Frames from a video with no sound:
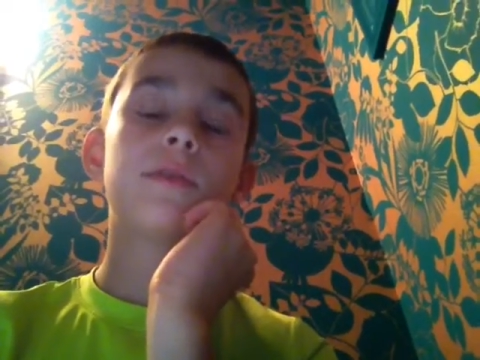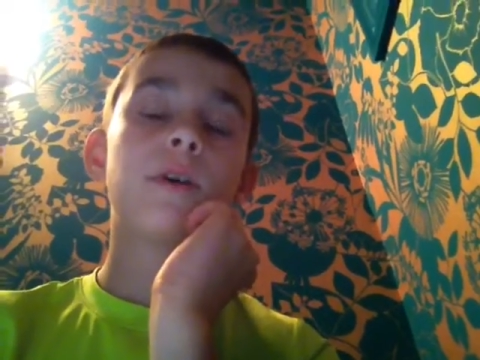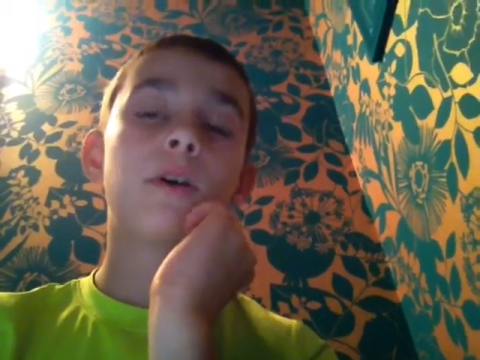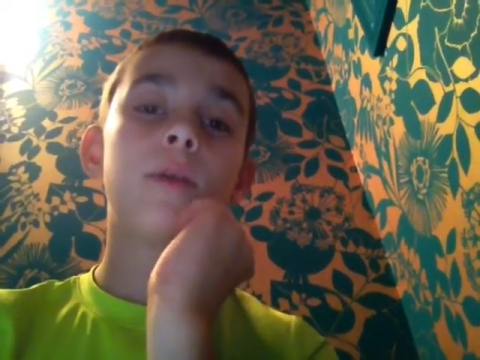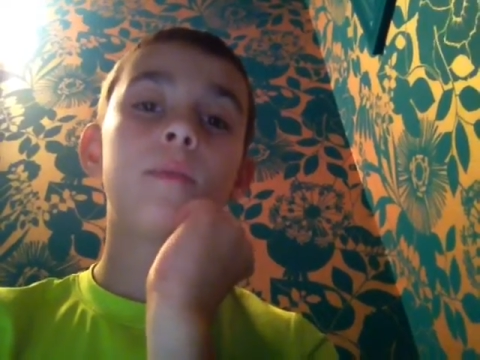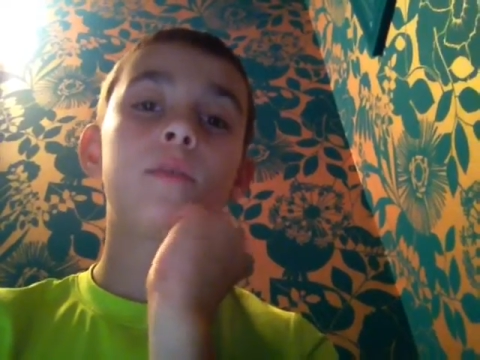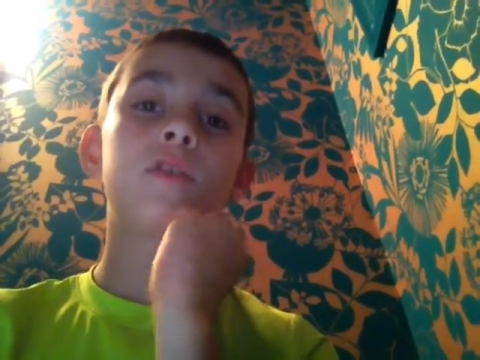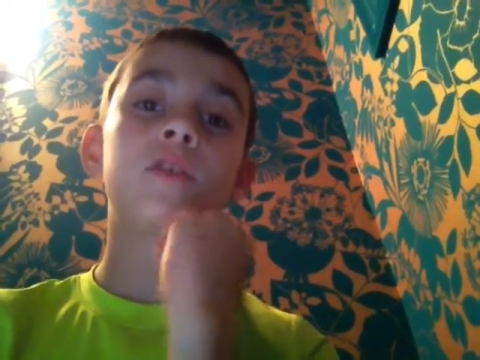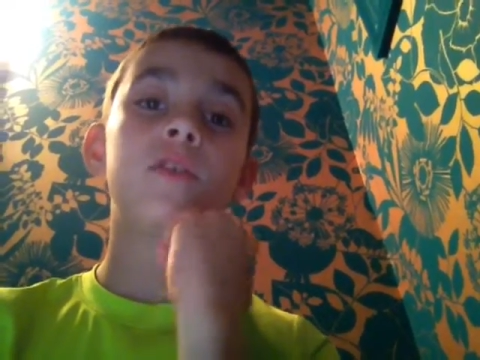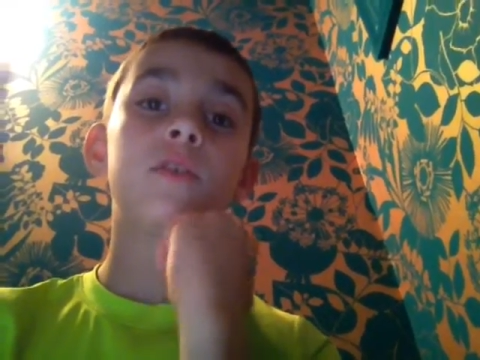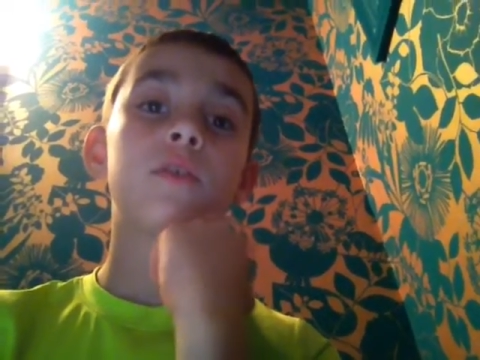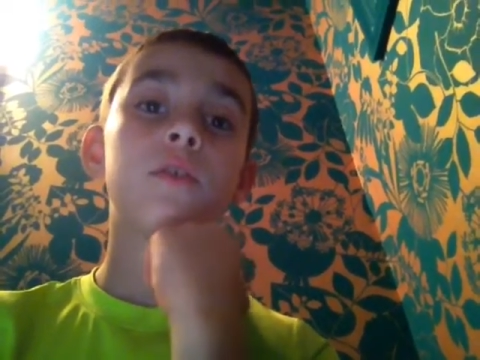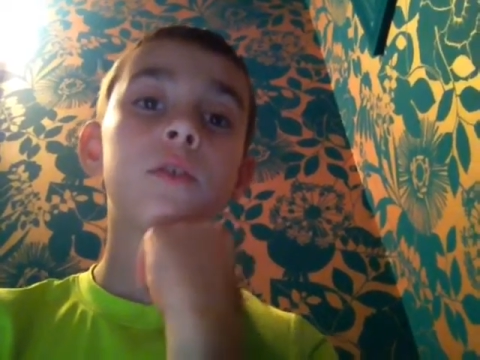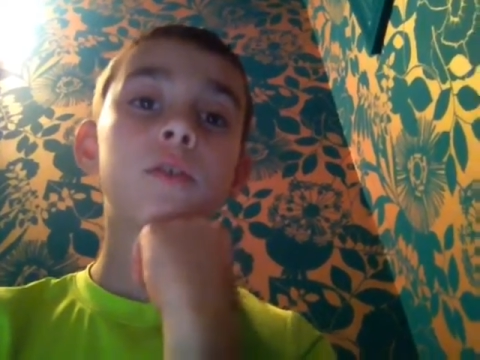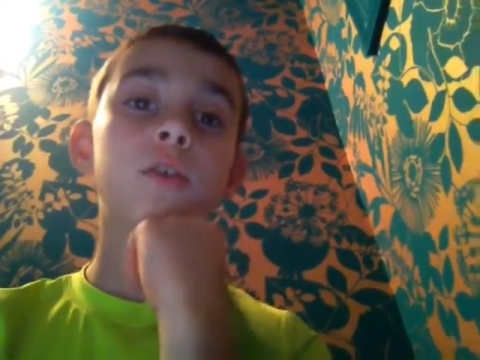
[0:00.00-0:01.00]
Um, it's
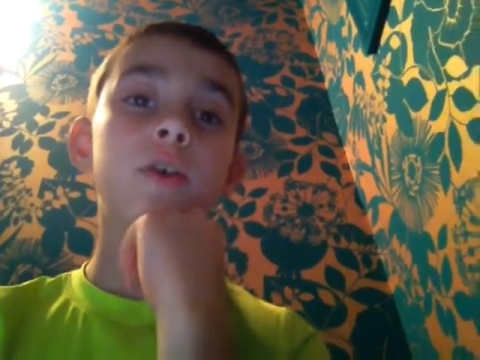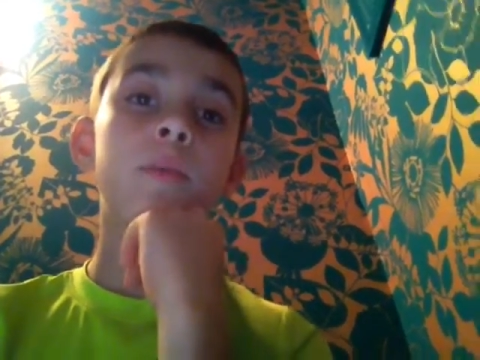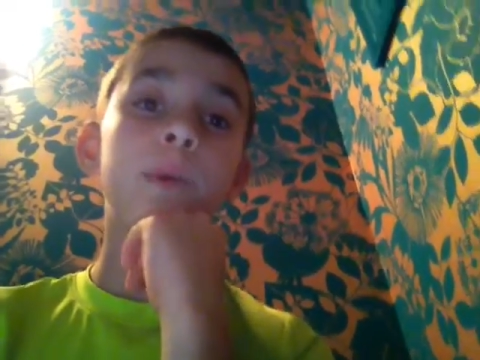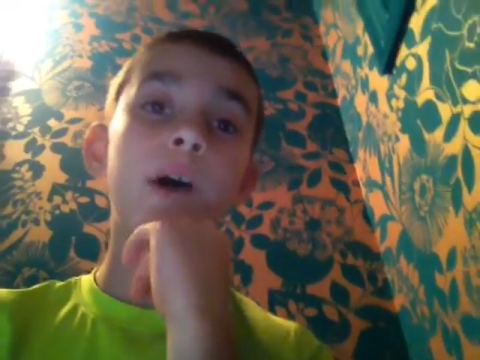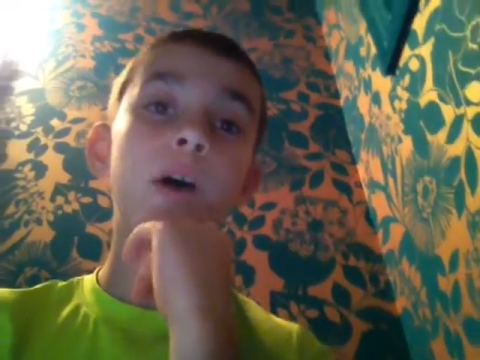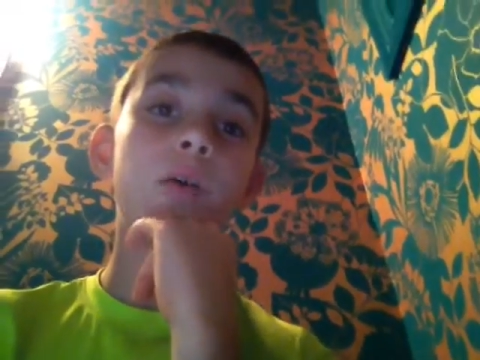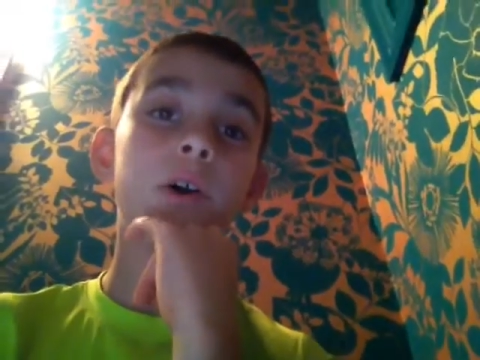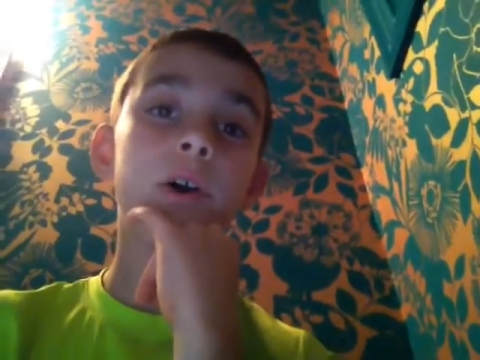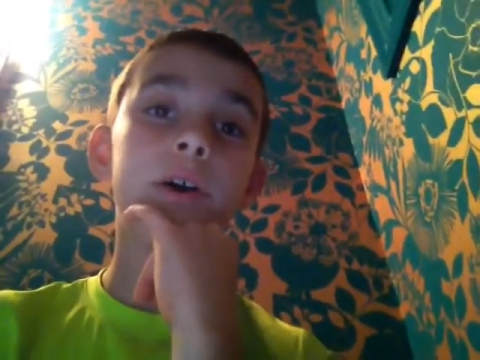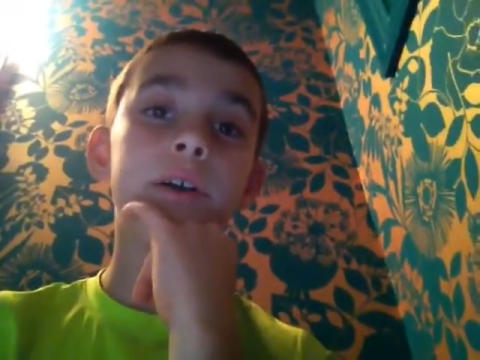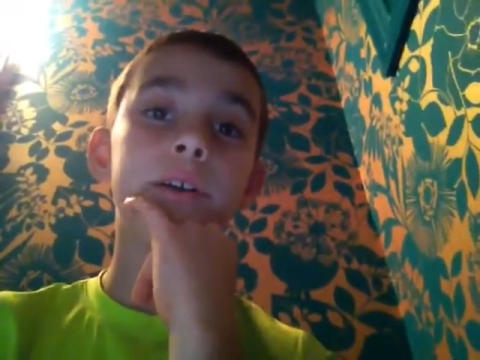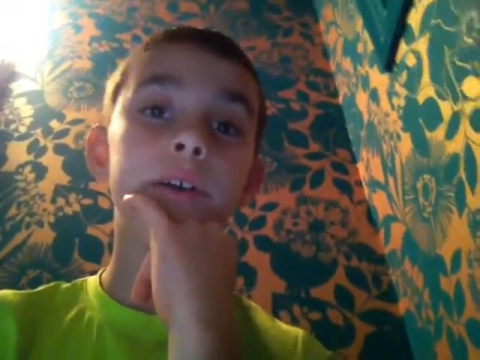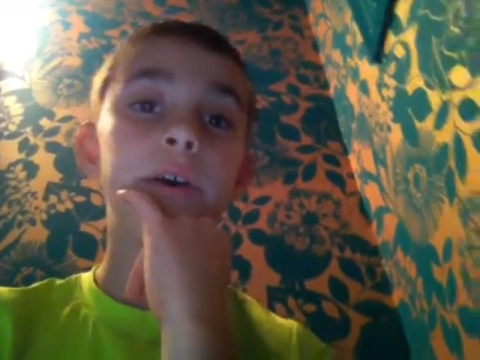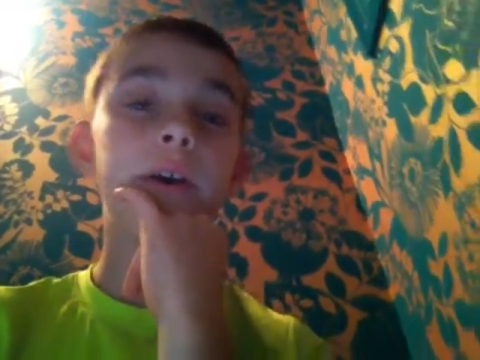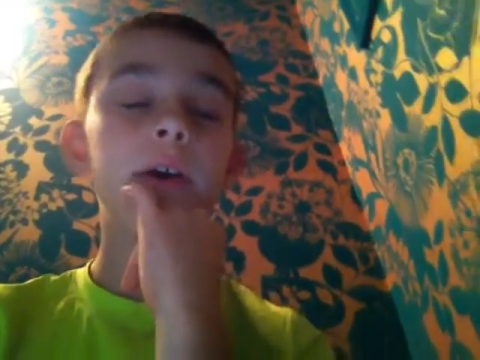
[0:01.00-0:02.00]
either going to come out
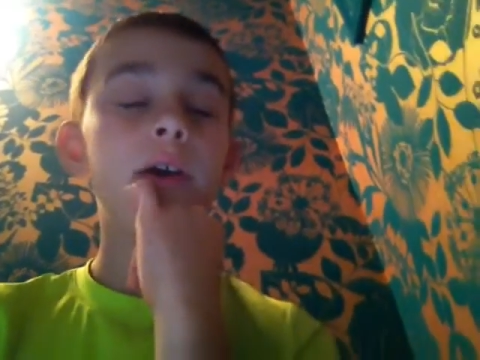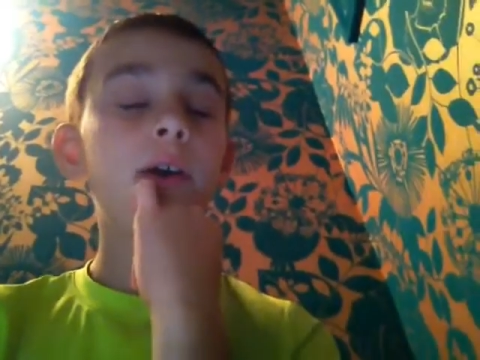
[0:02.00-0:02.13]
on